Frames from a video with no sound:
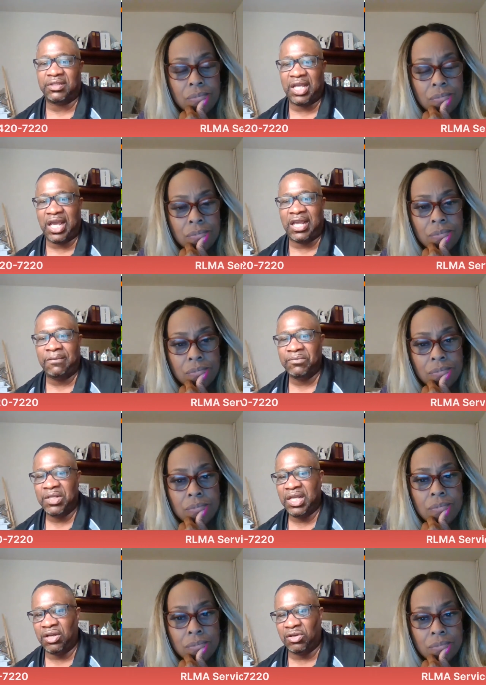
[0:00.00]
Speaker 1: day,
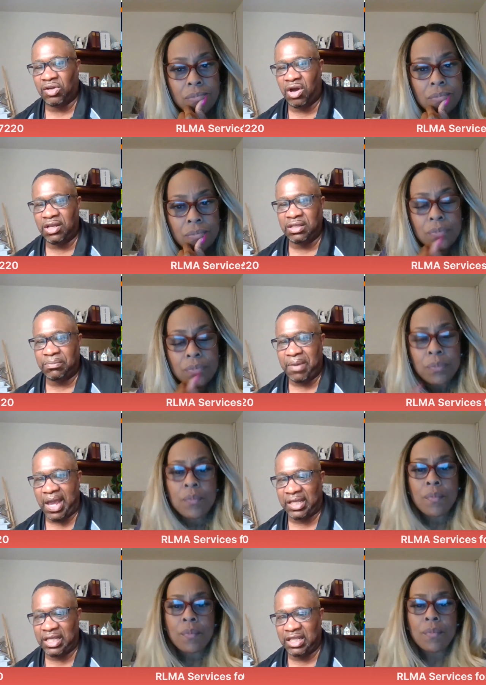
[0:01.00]
he'll call you
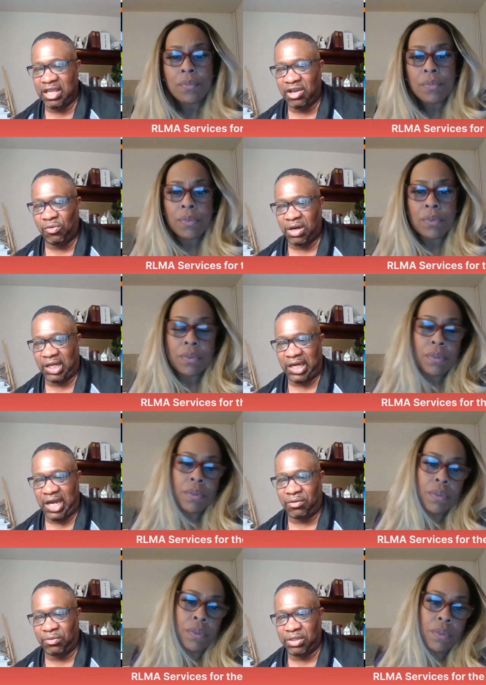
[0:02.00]
back and he'll work
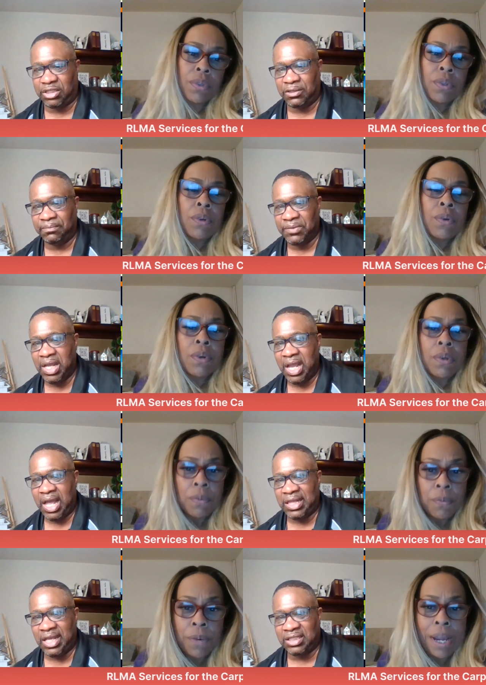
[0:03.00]
it out with you.
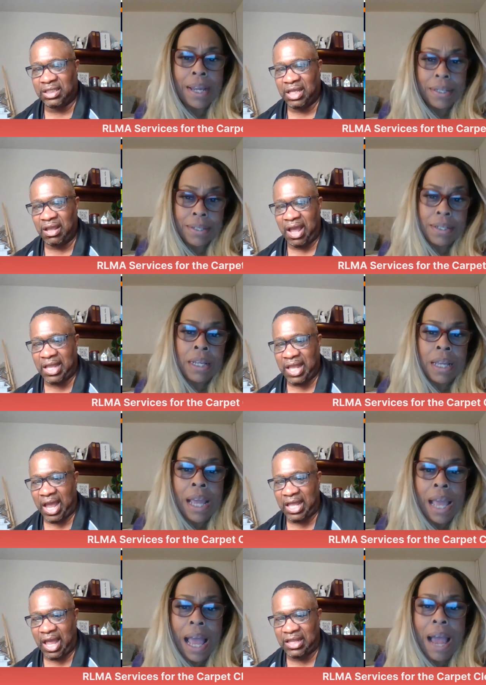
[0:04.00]
Let's, right. I,
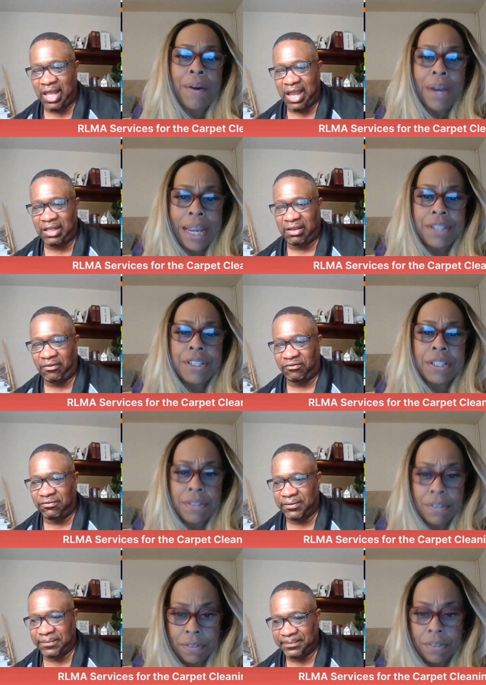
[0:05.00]
I, I Our like
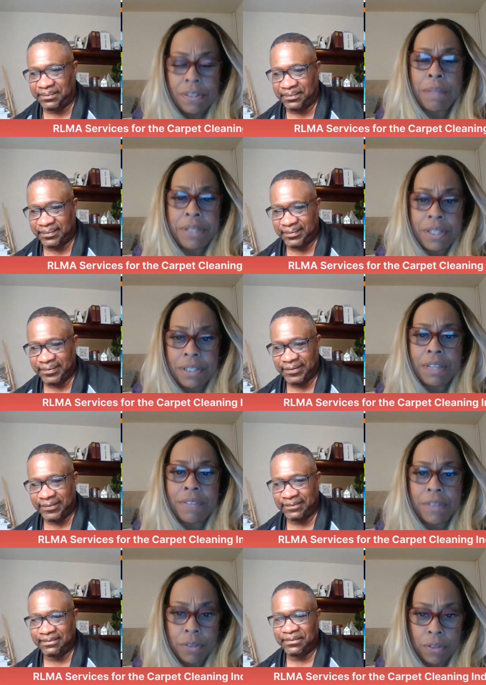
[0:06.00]
agents,
Speaker 2: it. let me just
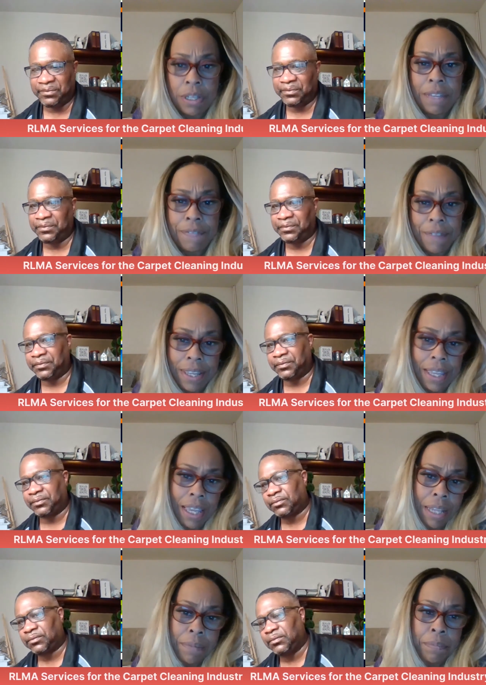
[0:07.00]
give a, if I
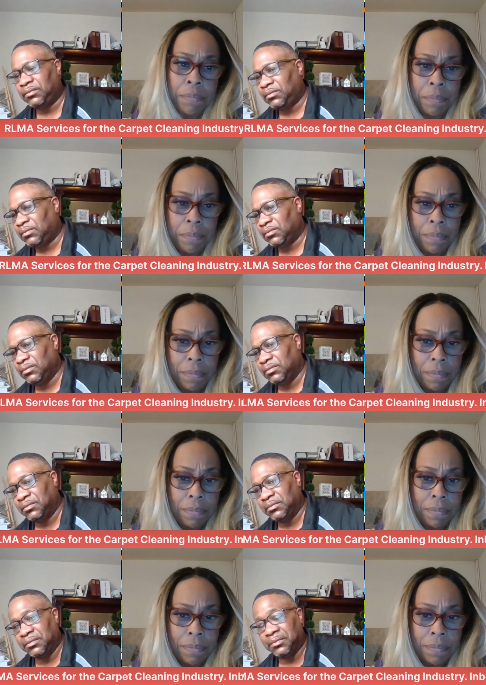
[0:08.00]
can
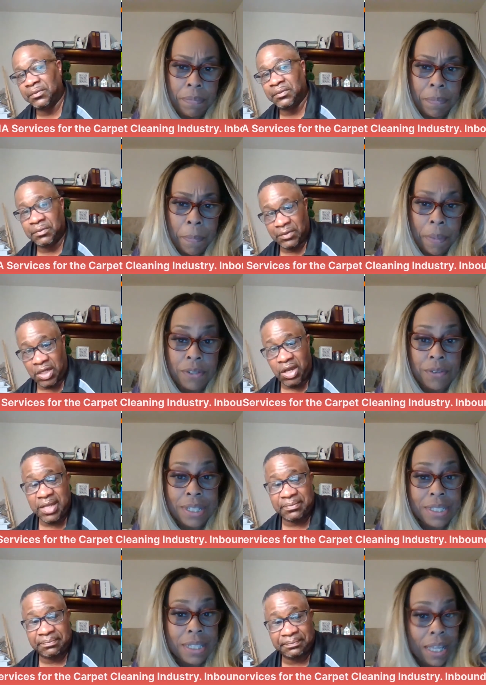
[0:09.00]

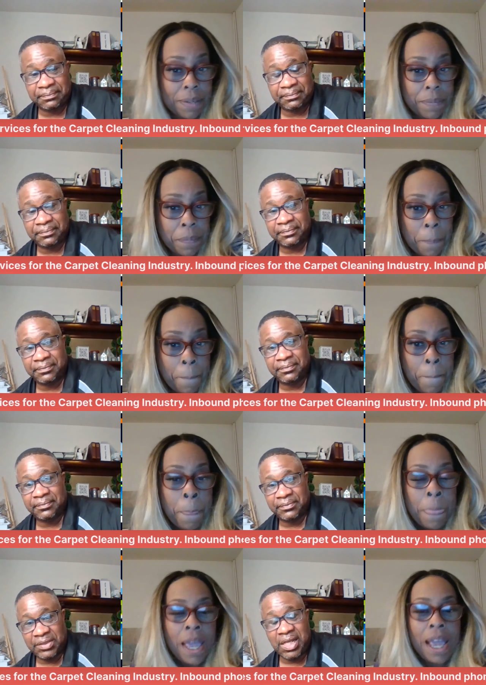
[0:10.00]
address that.
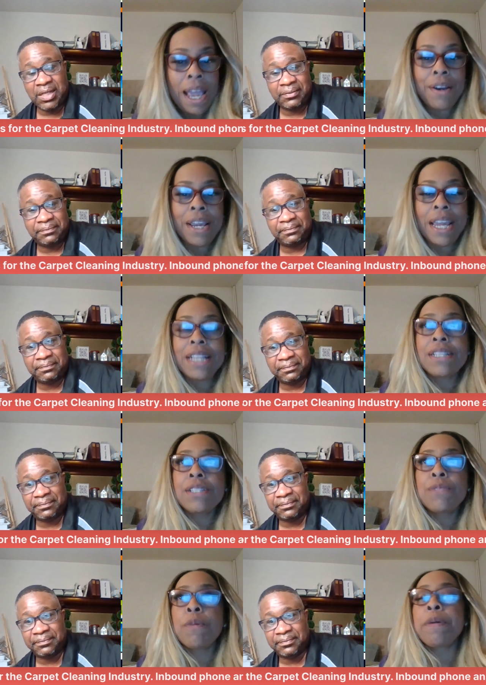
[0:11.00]
Yeah. Our agents will